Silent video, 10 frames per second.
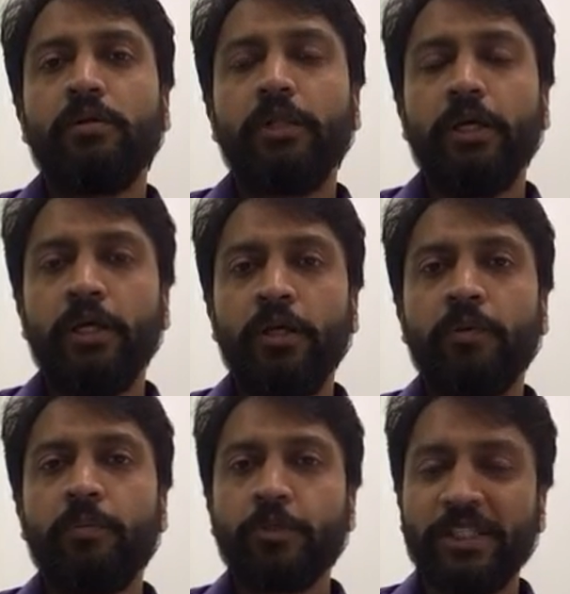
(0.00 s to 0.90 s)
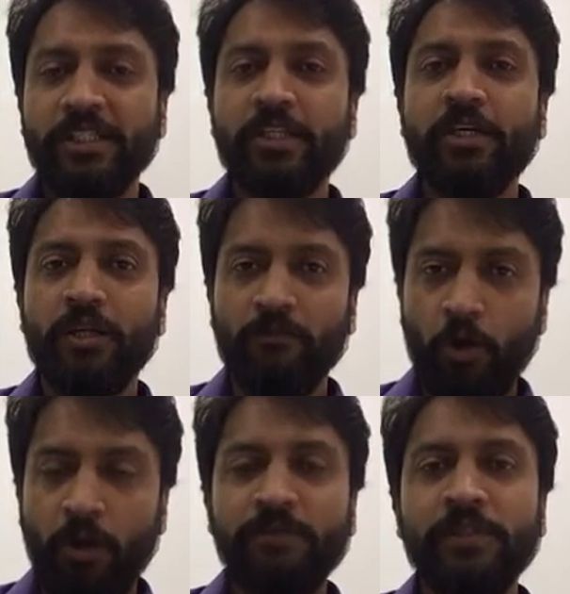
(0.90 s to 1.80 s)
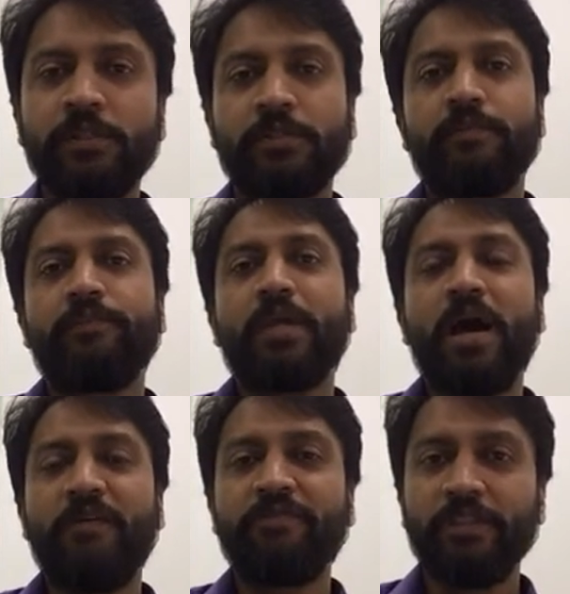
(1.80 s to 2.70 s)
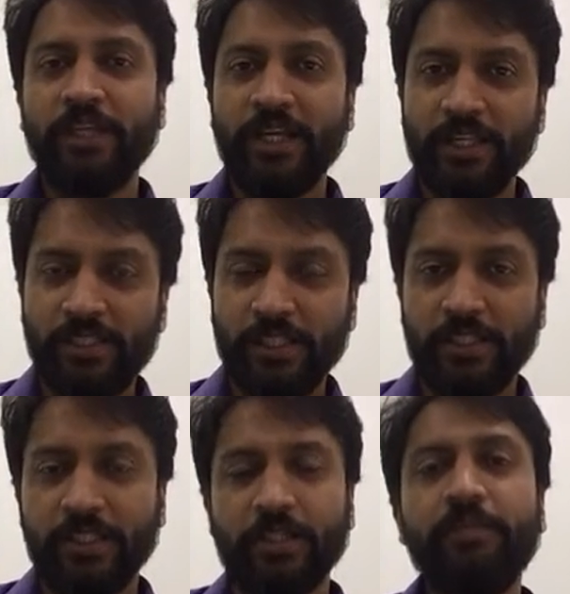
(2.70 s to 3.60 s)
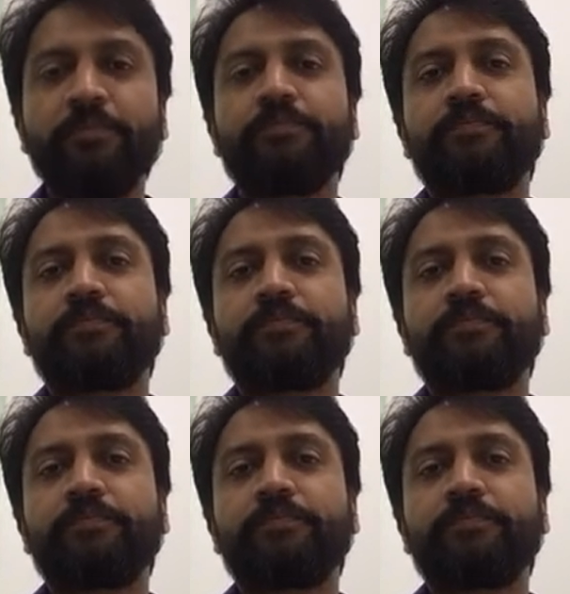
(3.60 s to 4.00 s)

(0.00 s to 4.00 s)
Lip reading: The procedure involves, after the anesthesia,